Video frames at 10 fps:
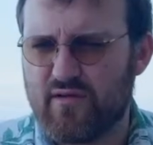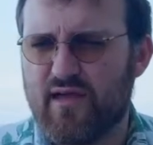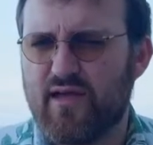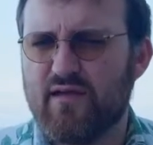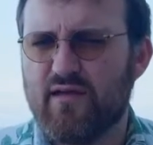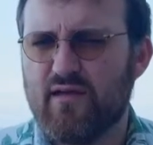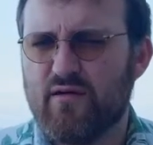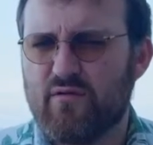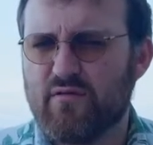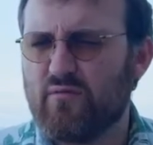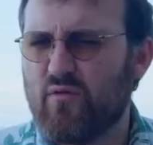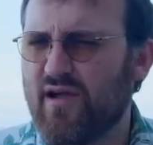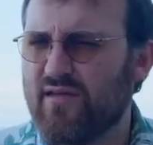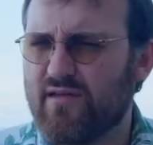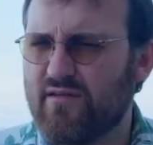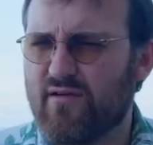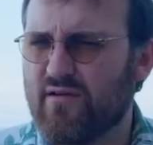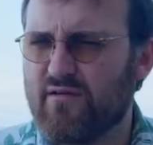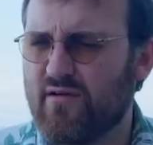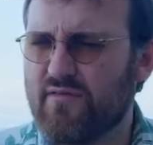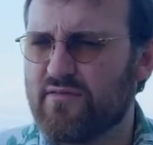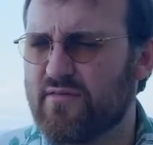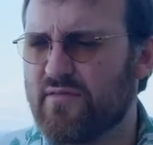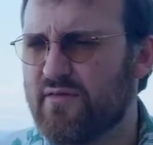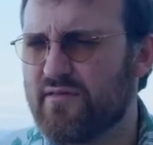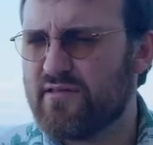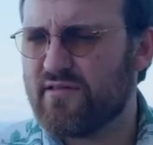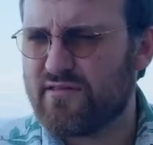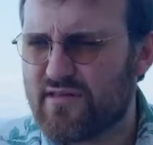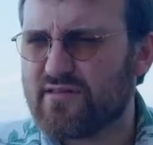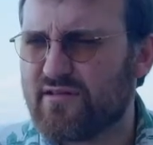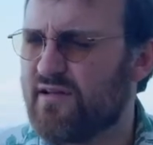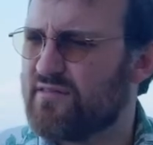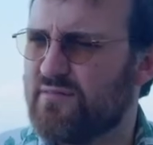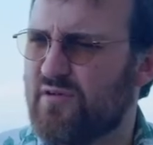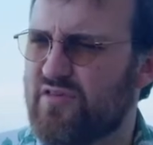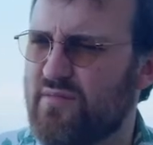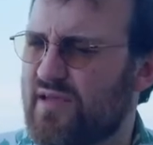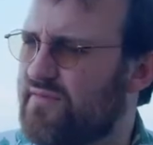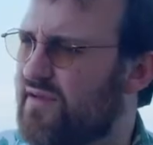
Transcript: Okay, well, then why are all these other things that it doesn't cost so much to make